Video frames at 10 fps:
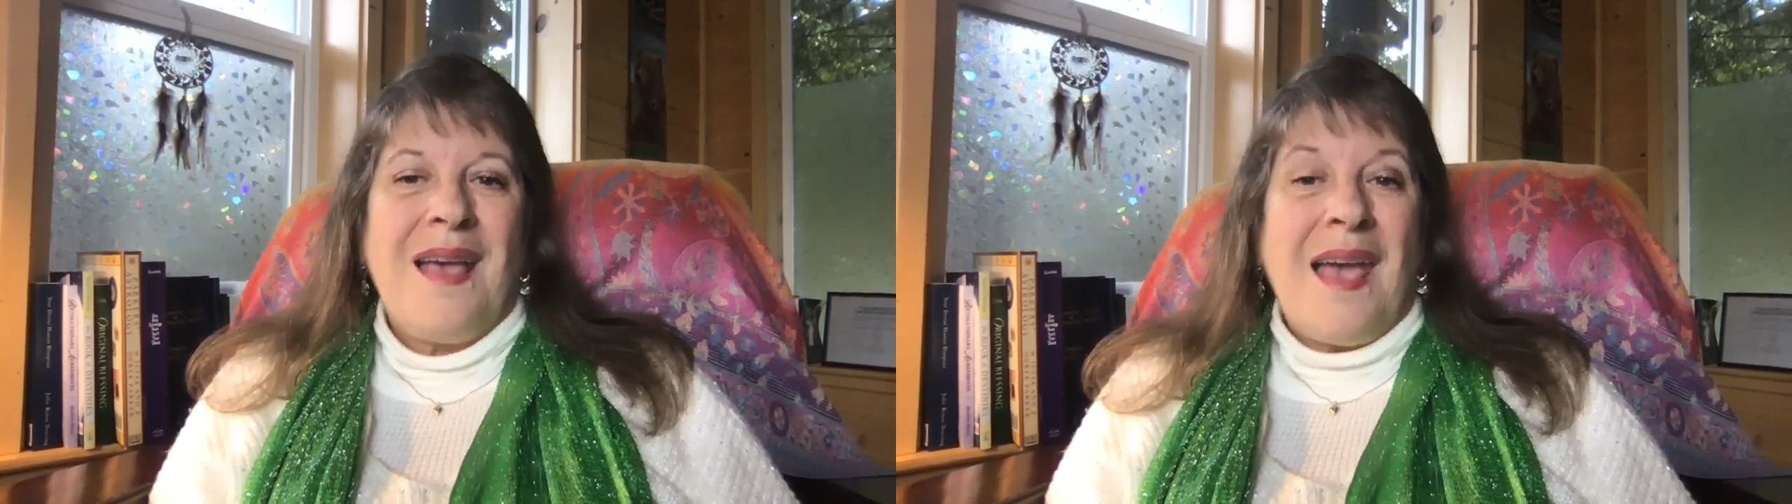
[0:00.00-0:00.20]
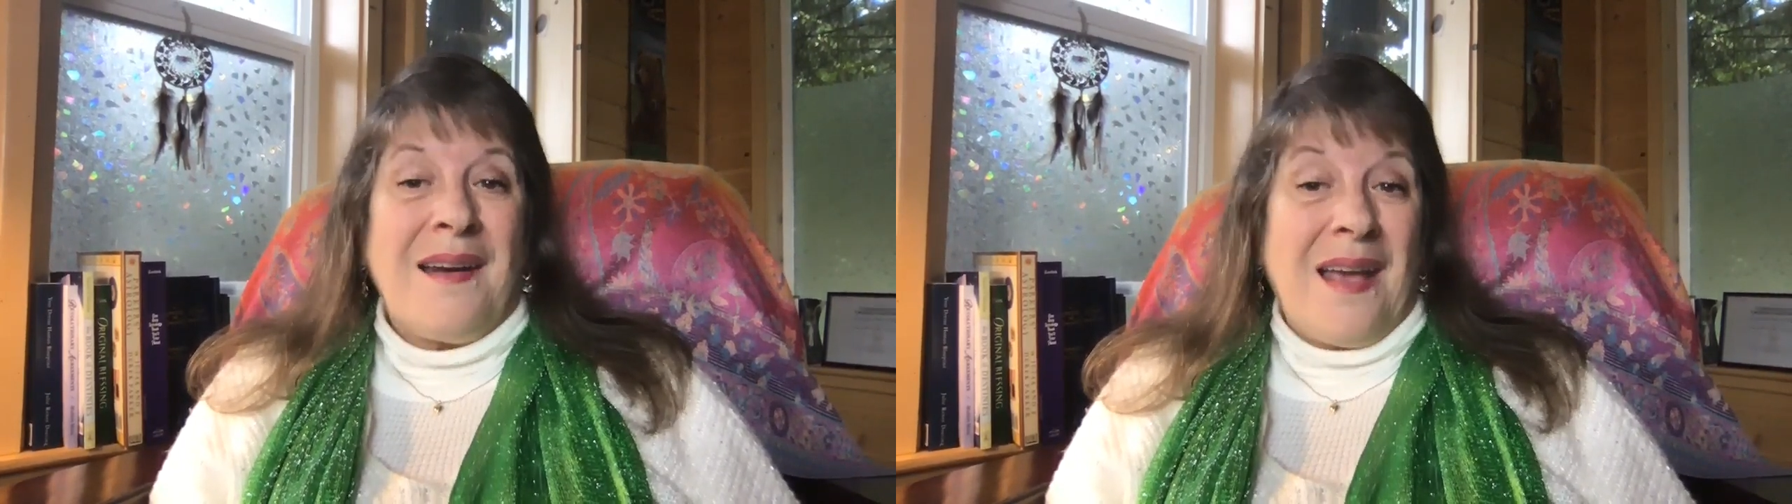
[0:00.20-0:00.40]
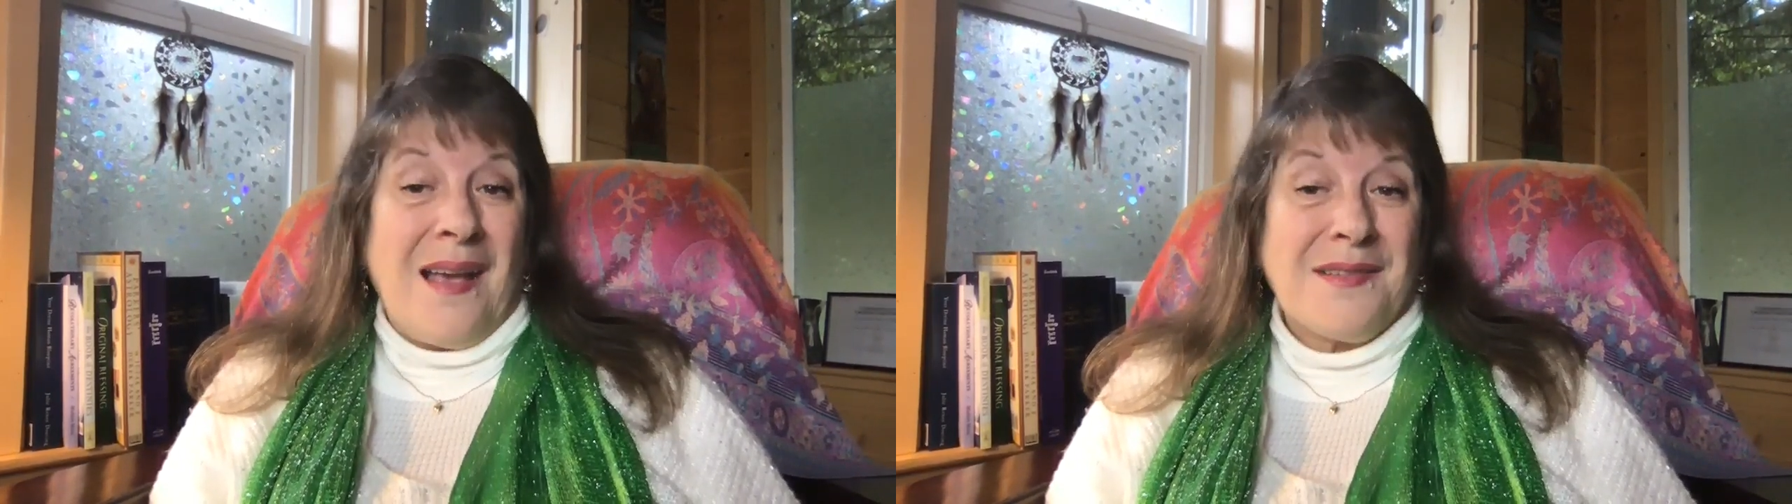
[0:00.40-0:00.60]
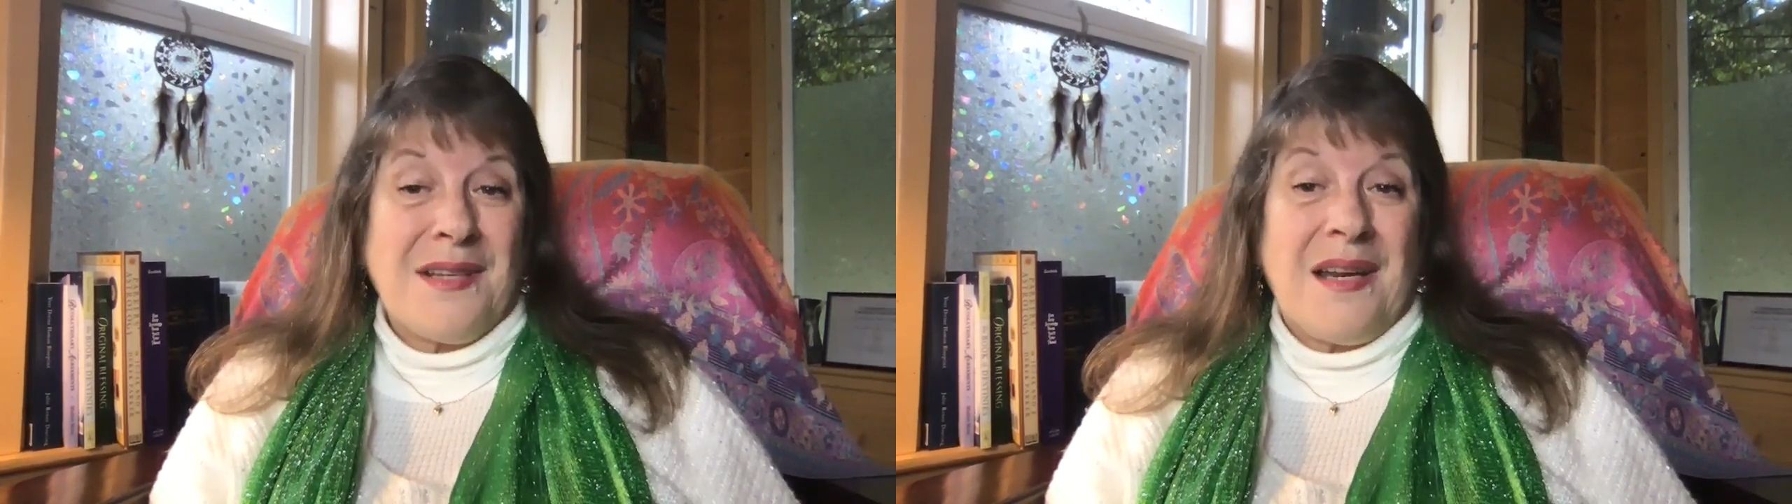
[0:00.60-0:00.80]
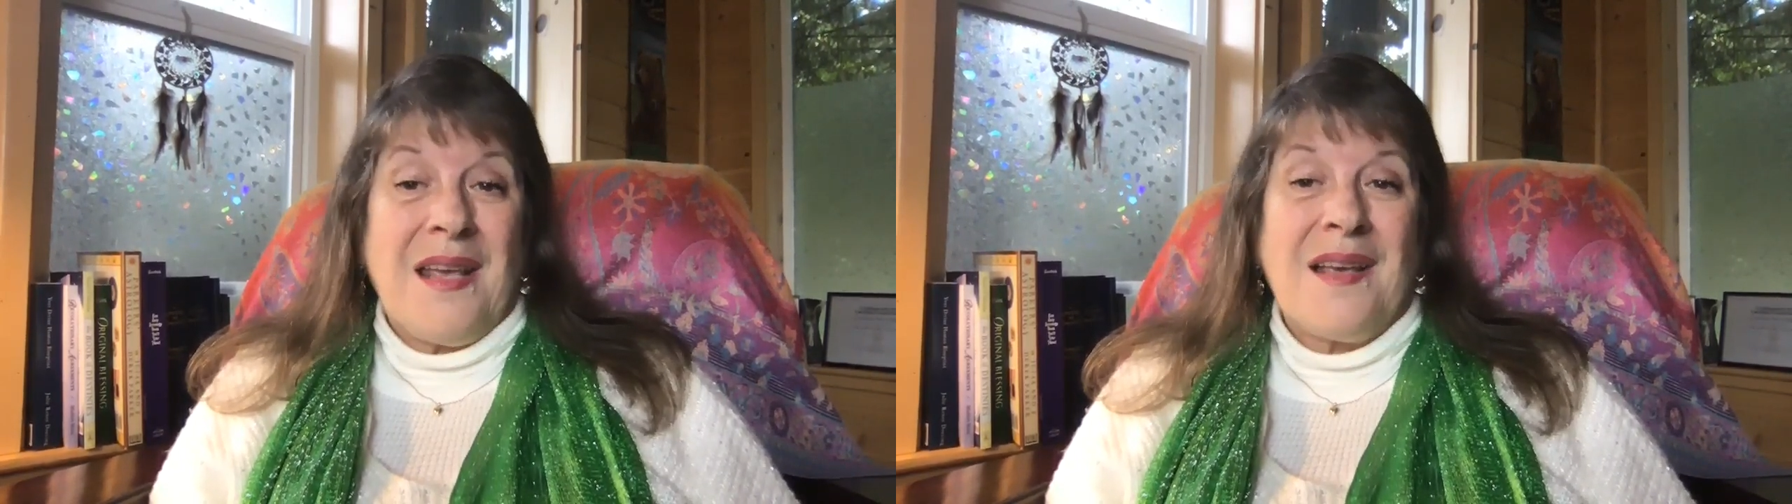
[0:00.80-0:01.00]
and as
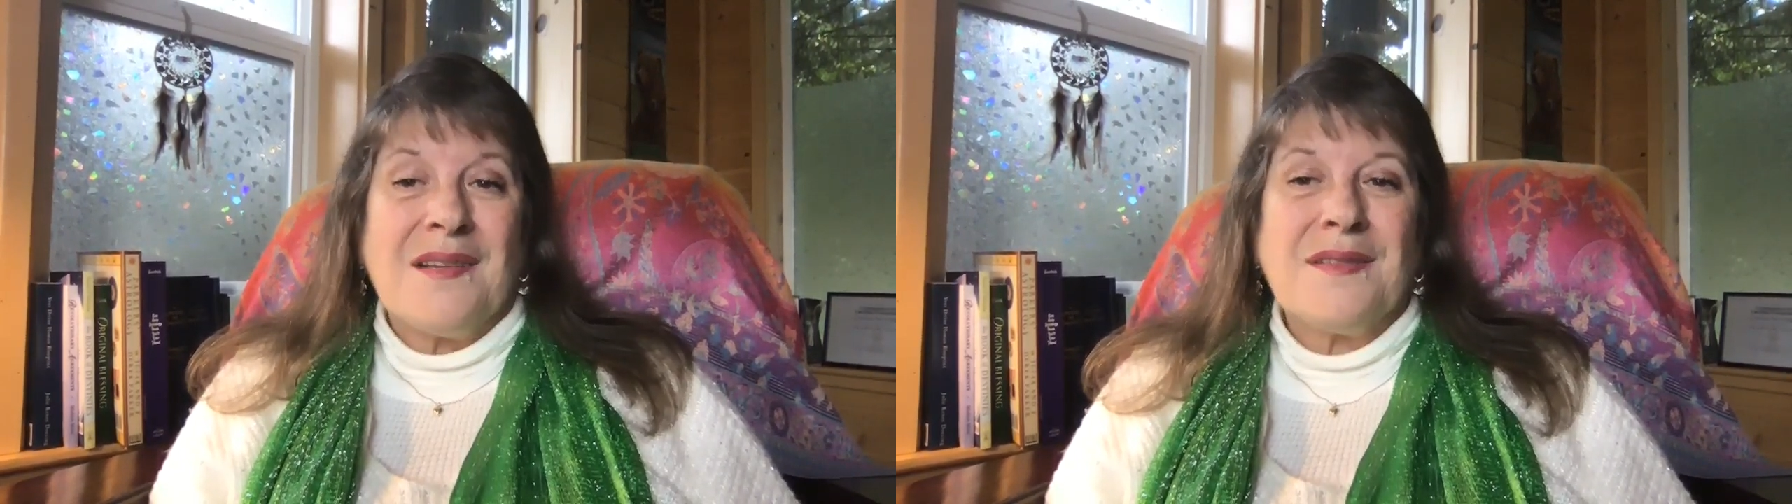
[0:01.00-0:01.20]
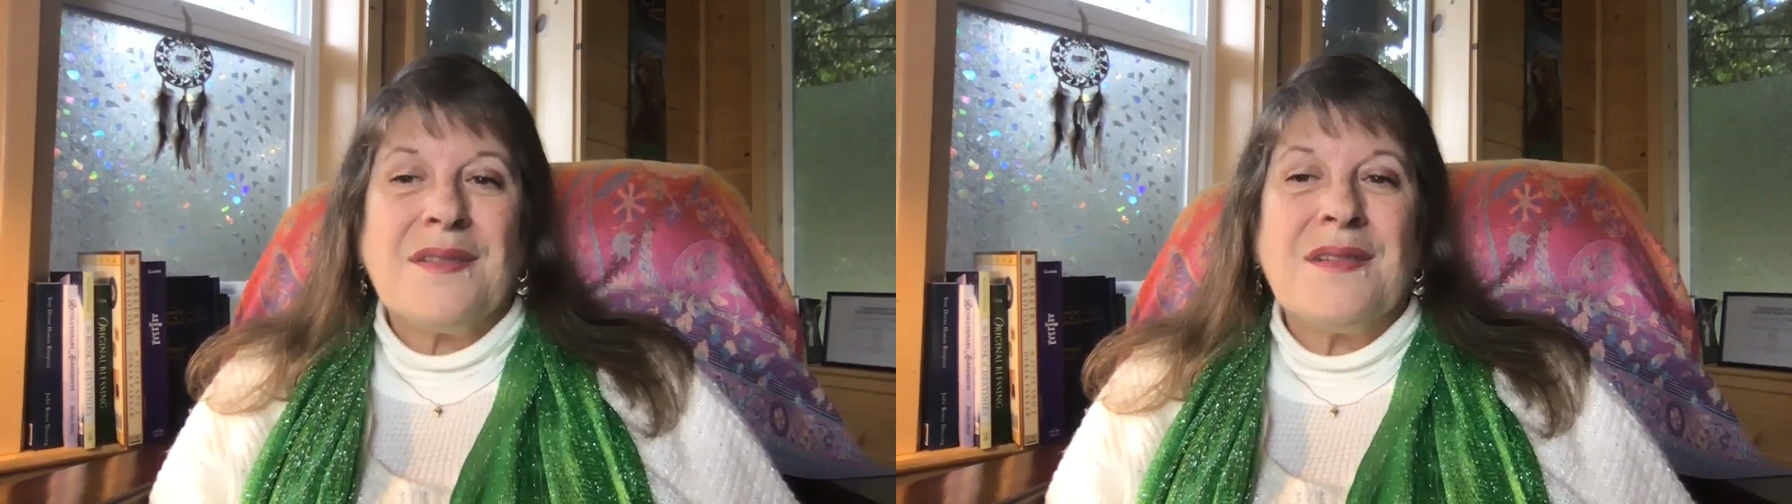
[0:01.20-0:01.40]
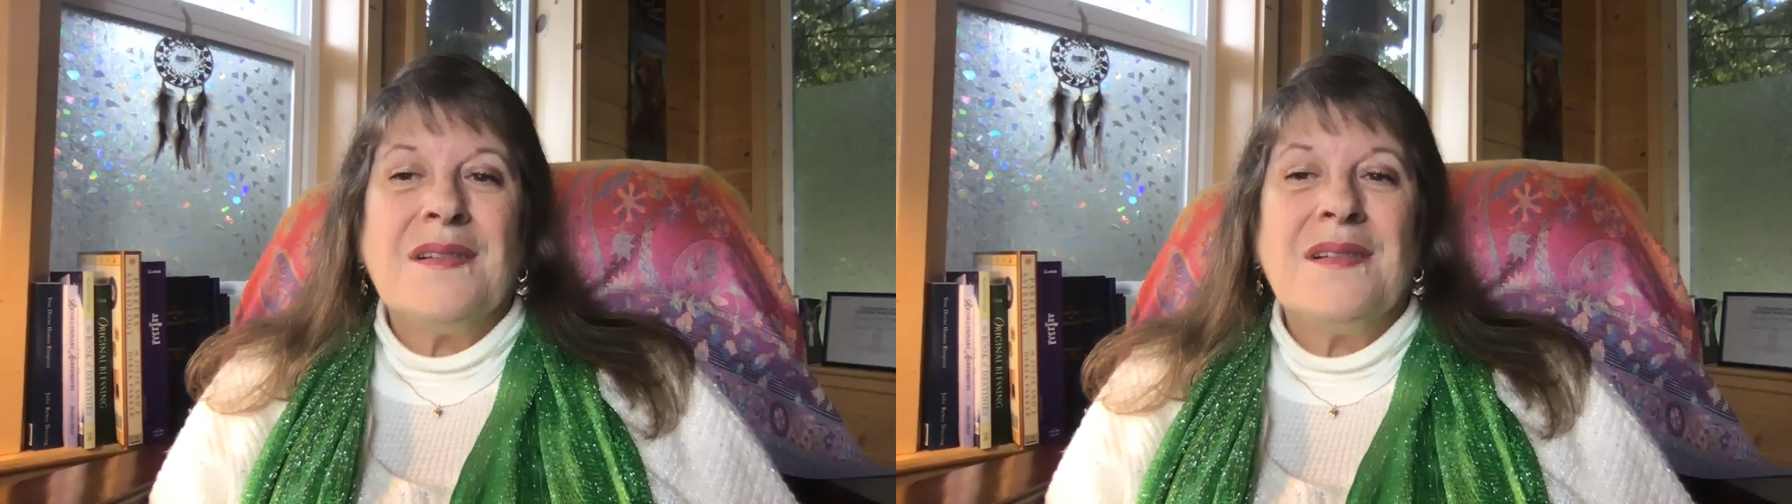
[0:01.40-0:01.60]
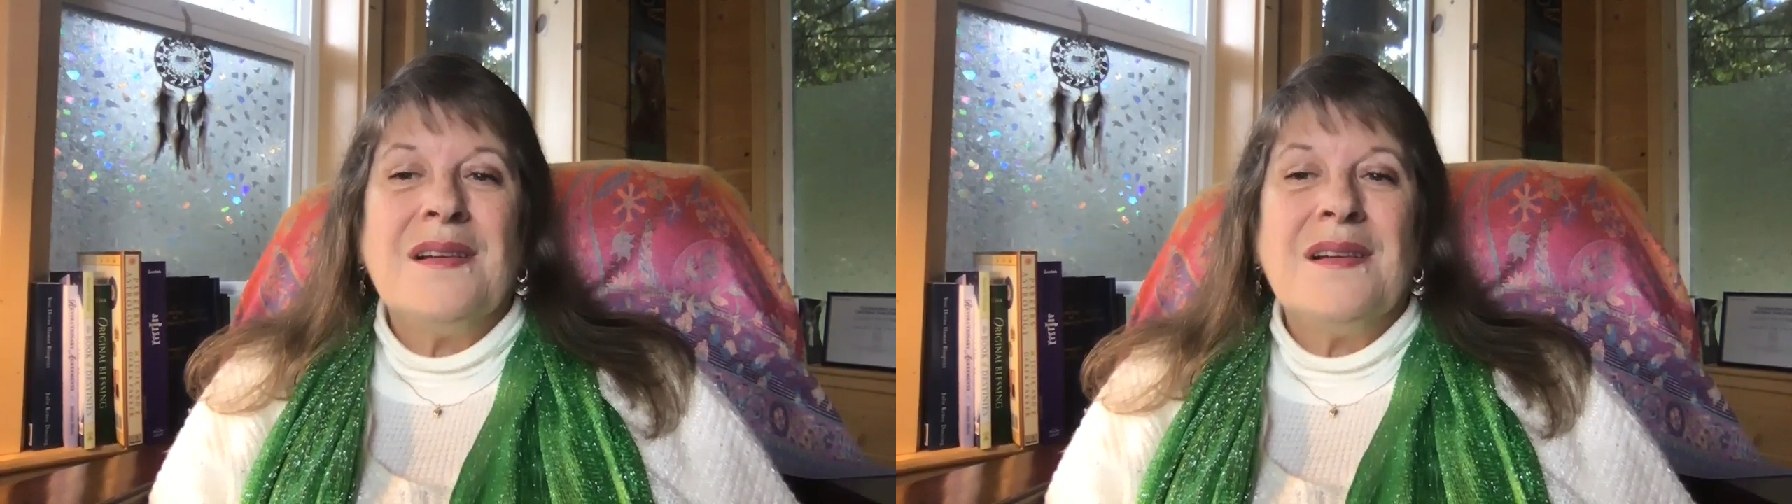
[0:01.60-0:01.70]
it is.